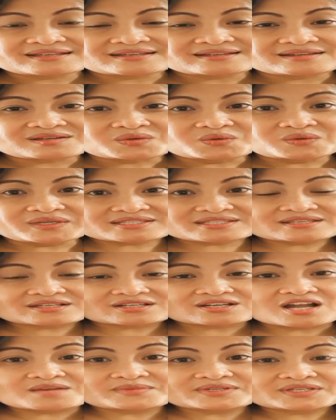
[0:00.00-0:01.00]
What's the
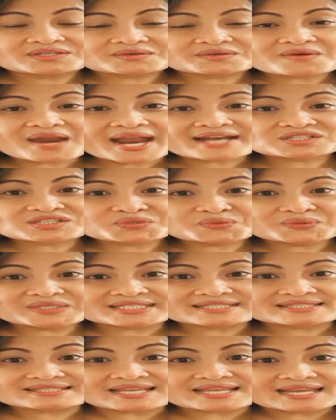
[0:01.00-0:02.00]
common
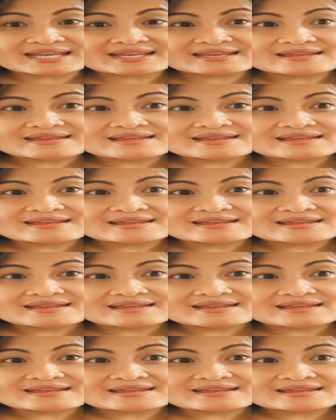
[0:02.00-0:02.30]
characteristic